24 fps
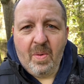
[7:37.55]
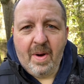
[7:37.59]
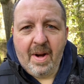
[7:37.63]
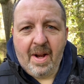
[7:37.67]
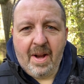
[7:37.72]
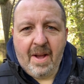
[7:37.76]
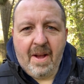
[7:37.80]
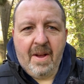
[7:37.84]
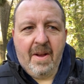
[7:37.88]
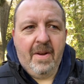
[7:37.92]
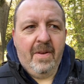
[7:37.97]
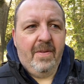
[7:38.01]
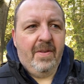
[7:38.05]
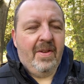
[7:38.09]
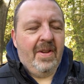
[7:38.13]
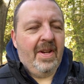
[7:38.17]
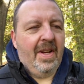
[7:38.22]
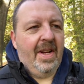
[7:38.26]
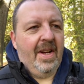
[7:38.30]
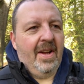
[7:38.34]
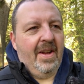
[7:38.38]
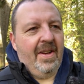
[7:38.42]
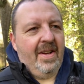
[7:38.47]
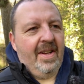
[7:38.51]
clothes and,
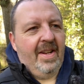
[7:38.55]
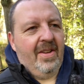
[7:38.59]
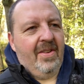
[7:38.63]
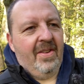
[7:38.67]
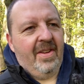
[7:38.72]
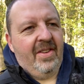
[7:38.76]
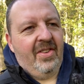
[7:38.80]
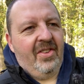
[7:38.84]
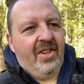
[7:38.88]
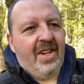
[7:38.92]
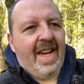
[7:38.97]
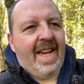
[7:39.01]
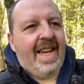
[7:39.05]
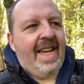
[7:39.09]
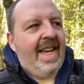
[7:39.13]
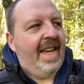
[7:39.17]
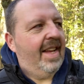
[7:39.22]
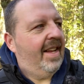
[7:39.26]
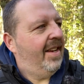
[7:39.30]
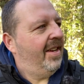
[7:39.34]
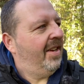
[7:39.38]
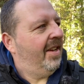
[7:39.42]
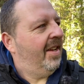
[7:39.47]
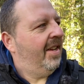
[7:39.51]
you know, your nice
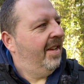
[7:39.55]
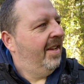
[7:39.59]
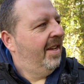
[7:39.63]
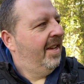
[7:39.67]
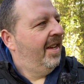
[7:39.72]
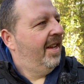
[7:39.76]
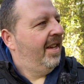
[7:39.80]
jacket and